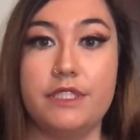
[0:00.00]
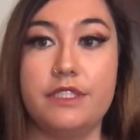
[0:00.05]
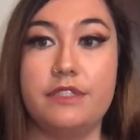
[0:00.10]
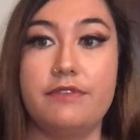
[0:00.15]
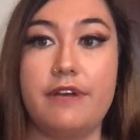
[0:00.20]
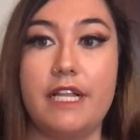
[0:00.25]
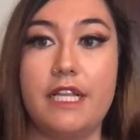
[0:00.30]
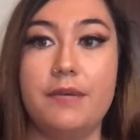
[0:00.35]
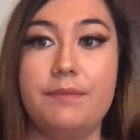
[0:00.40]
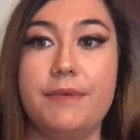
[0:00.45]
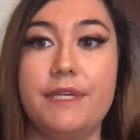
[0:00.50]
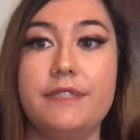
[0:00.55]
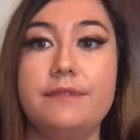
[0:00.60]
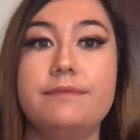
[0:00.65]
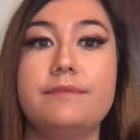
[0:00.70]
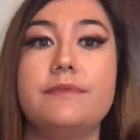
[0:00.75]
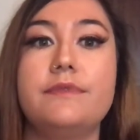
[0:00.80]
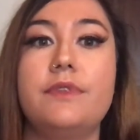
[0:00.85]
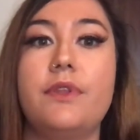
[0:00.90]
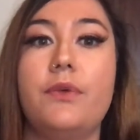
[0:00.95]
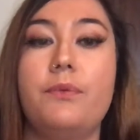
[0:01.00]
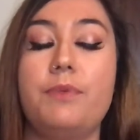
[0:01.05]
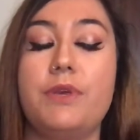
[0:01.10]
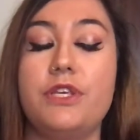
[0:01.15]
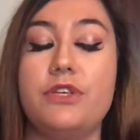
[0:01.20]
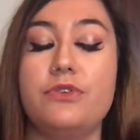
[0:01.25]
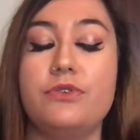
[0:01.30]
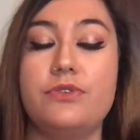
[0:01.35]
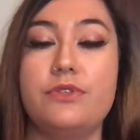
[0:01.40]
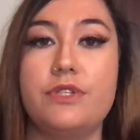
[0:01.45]
development that would be
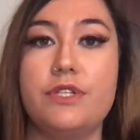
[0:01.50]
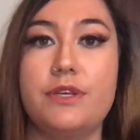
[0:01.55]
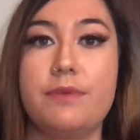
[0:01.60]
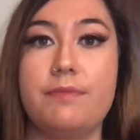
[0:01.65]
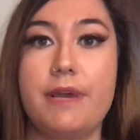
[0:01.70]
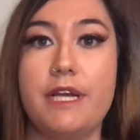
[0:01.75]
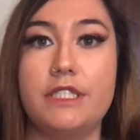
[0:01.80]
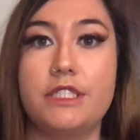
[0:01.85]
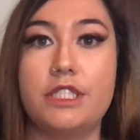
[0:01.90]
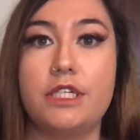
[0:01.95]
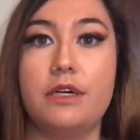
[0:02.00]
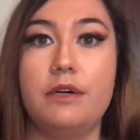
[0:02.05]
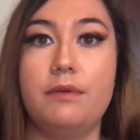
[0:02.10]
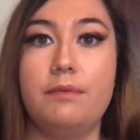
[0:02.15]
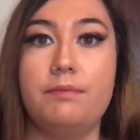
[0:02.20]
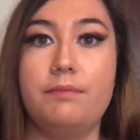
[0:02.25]
used to measure